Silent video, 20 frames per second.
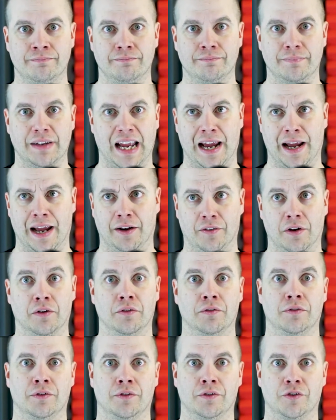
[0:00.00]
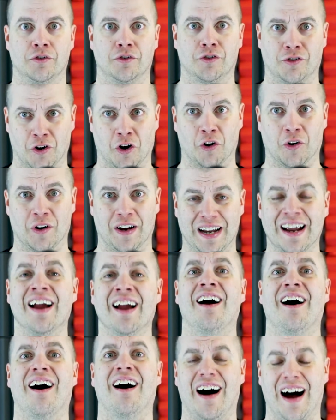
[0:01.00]
And sorry,
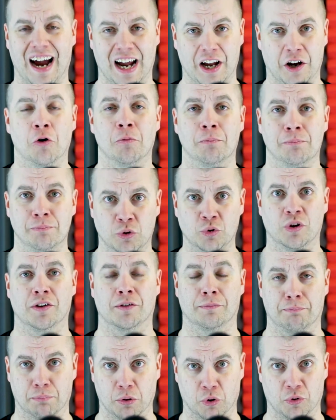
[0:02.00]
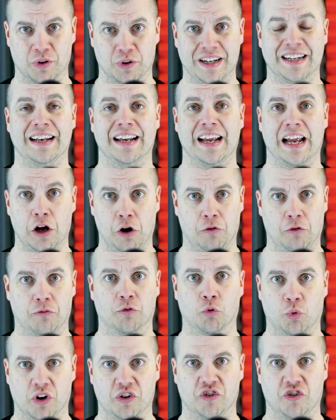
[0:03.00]
I hope Moolah's burning in hell for
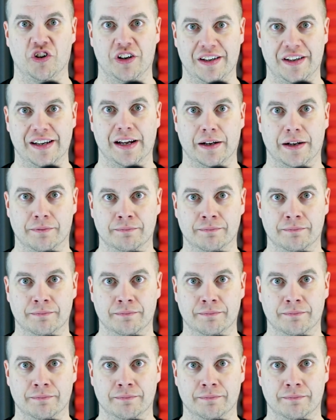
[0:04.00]
what she did.